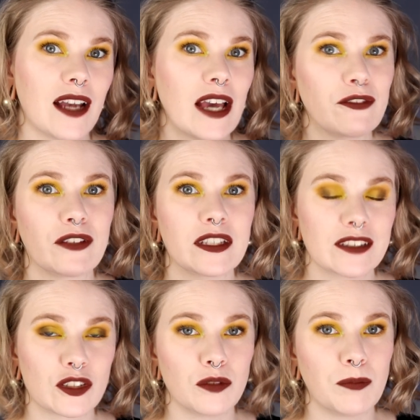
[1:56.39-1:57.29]
I think it's
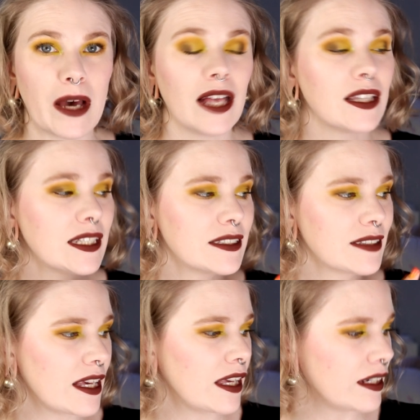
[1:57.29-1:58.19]
a good palette
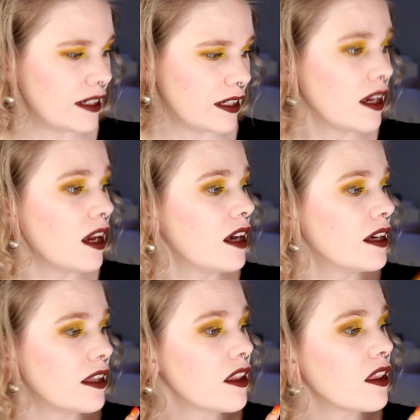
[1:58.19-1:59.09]
and
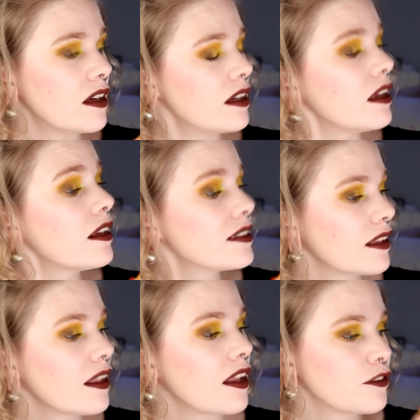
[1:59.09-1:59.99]
it is
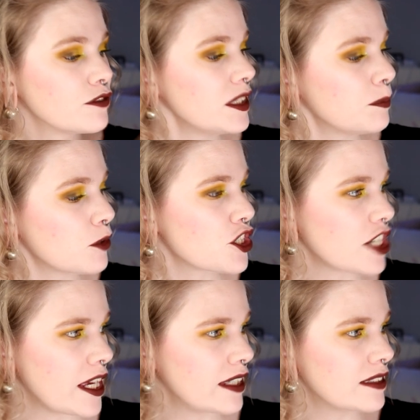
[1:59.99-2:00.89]
a lot of deeper
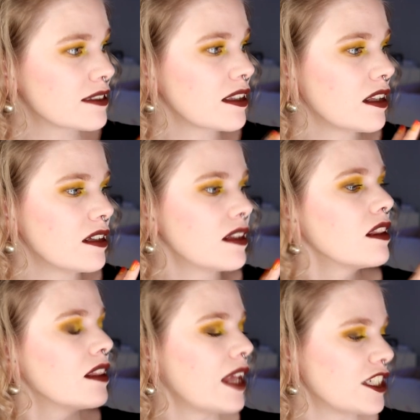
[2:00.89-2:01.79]
shades,
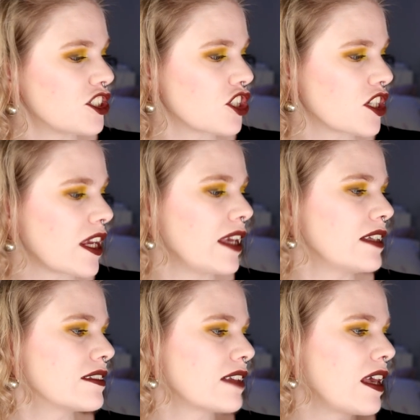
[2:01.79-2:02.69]
lighter shades